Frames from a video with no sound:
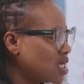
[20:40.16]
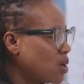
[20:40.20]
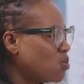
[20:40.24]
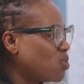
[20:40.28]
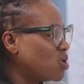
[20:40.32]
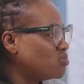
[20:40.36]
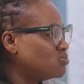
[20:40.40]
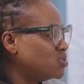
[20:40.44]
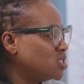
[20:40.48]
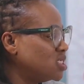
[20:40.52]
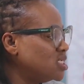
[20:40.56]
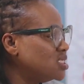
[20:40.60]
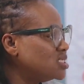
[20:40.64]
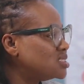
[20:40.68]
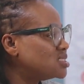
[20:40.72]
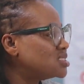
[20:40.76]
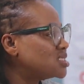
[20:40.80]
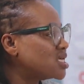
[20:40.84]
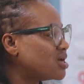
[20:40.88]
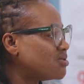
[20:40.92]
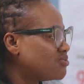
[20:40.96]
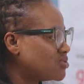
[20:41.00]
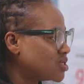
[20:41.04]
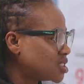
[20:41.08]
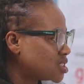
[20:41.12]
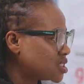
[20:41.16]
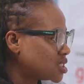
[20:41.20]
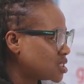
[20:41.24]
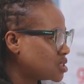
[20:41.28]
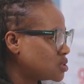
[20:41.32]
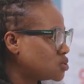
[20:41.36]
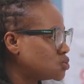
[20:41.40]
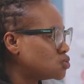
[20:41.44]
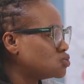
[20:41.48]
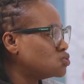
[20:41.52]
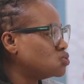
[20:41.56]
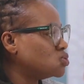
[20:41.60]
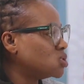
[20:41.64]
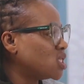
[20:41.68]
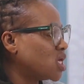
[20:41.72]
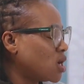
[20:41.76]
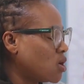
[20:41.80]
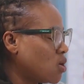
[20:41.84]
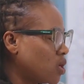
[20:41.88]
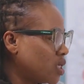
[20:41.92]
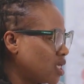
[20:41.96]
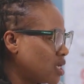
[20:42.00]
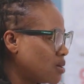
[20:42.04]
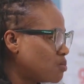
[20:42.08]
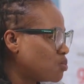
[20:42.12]
some of these services to
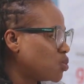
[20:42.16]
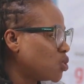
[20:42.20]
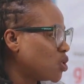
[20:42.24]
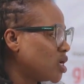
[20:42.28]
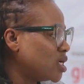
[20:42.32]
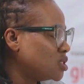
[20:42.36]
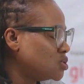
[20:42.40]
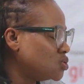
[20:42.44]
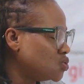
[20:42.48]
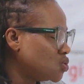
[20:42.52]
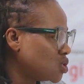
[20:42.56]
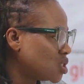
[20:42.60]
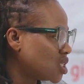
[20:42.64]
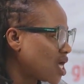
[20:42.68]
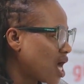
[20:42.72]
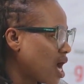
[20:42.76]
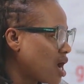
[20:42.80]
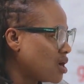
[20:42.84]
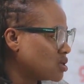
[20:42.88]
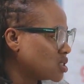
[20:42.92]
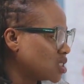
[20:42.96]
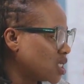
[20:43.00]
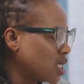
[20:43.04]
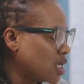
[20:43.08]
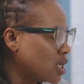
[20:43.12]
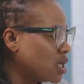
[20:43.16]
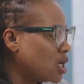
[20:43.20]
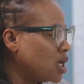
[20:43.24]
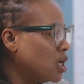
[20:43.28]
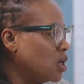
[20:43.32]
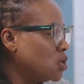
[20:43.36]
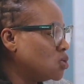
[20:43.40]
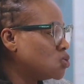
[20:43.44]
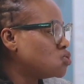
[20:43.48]
the unemployed youth out there.